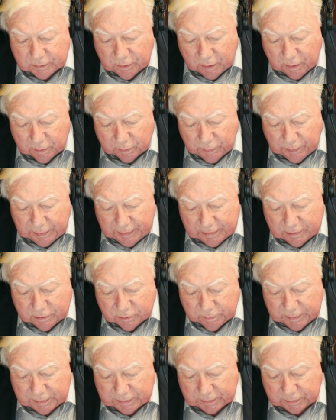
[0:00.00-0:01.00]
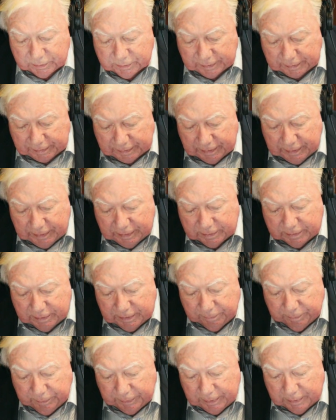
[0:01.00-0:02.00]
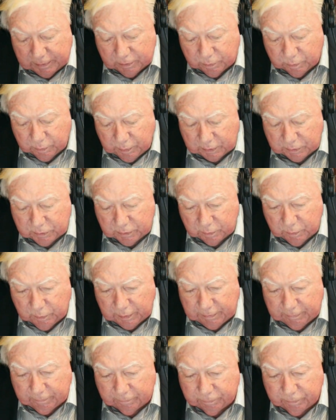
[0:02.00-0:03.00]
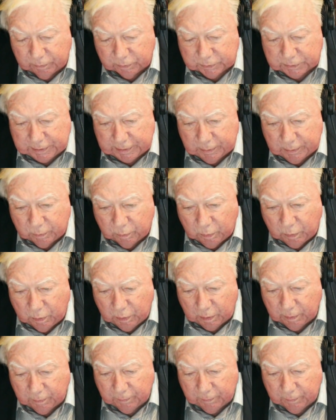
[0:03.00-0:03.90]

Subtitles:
long-range missiles that can hit deeply into Russia, and we'll have a full-scale war.